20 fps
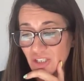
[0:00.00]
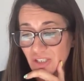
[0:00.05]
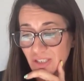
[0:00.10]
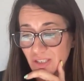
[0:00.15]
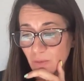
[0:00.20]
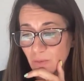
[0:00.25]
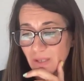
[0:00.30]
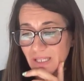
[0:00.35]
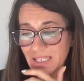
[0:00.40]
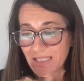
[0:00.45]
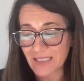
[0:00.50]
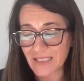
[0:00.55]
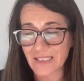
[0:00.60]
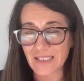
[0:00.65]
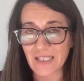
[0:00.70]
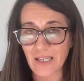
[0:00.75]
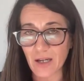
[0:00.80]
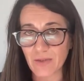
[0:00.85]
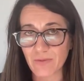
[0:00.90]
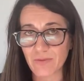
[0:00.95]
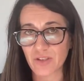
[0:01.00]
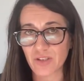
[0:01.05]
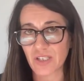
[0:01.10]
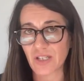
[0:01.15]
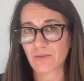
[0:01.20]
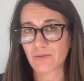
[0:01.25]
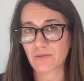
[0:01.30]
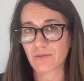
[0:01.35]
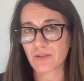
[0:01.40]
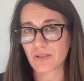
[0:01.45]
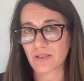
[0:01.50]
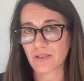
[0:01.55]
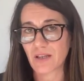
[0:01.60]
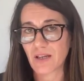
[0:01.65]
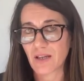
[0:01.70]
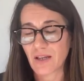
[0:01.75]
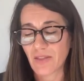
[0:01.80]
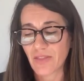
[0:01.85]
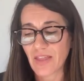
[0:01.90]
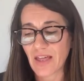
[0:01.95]
So we can see overtones
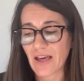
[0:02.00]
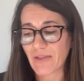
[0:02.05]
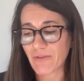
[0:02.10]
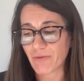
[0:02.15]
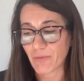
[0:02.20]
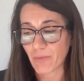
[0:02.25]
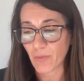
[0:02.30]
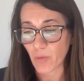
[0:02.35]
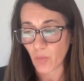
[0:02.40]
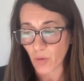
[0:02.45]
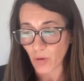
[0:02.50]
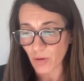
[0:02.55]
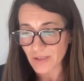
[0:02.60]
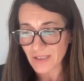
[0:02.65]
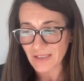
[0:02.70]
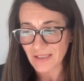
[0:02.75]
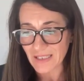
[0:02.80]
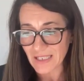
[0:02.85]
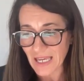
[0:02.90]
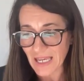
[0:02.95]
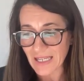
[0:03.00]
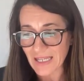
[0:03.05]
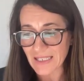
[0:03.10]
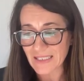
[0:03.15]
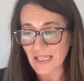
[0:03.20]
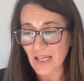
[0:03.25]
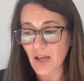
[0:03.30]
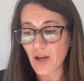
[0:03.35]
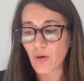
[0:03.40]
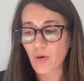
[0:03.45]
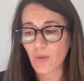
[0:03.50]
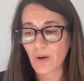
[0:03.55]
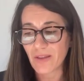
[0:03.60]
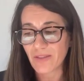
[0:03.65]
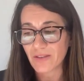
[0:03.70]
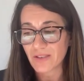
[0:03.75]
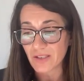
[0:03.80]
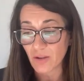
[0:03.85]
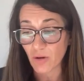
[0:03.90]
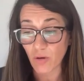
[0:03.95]
there from the Watson case, where
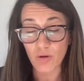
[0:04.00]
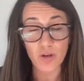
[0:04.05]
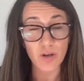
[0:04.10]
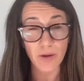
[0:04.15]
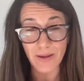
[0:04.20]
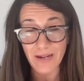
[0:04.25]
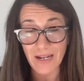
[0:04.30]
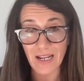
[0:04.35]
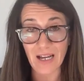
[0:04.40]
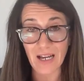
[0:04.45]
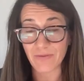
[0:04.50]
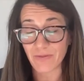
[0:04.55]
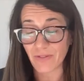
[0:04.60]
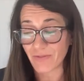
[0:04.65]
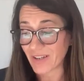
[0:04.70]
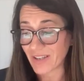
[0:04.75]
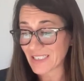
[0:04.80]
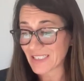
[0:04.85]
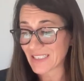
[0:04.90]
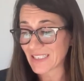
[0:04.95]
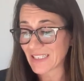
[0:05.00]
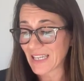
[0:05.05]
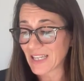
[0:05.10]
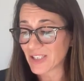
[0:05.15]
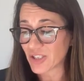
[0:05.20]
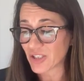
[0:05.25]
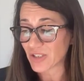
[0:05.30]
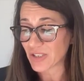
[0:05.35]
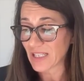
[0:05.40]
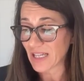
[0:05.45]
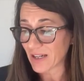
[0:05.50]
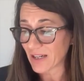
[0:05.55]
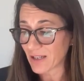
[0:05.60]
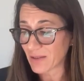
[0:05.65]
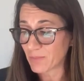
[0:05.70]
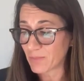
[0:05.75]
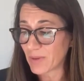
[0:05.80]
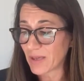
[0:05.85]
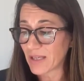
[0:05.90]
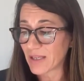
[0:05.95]
there's an ongoing live investigation that
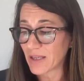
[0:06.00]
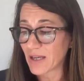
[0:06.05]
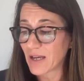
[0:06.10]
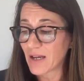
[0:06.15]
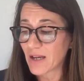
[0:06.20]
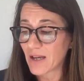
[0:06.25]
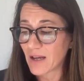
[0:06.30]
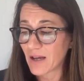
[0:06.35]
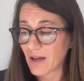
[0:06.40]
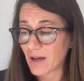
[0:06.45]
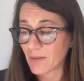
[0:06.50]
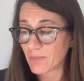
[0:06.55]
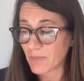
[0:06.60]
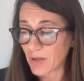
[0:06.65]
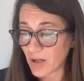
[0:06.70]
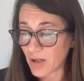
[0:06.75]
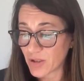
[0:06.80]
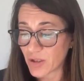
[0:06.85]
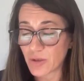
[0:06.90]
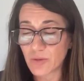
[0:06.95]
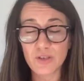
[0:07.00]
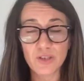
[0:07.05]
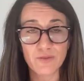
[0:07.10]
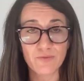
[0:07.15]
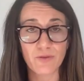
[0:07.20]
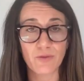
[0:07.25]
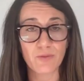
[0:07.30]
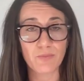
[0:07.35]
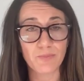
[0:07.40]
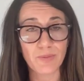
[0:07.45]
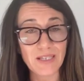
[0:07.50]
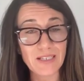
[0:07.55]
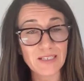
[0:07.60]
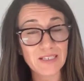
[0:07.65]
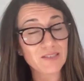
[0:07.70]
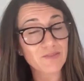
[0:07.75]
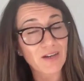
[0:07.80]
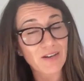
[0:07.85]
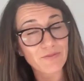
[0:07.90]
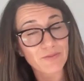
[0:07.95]
can be a useful piece
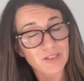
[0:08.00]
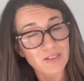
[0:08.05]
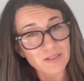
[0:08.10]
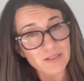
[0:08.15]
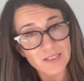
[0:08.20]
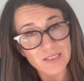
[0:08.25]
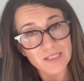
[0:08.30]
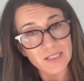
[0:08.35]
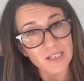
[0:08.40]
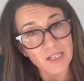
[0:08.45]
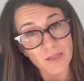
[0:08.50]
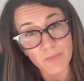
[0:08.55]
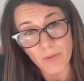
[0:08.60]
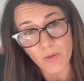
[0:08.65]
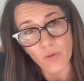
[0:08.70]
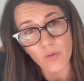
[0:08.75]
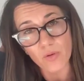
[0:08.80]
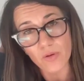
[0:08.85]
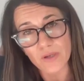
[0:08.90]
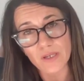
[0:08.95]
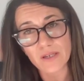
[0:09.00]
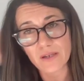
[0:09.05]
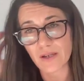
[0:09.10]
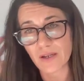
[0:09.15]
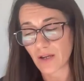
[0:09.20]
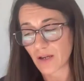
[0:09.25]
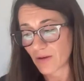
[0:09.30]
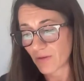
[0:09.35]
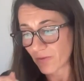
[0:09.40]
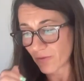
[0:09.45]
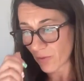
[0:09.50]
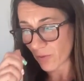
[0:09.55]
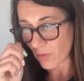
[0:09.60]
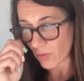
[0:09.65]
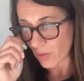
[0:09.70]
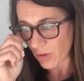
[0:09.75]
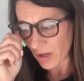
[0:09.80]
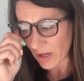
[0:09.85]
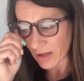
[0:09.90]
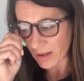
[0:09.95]
of evidence to deploy for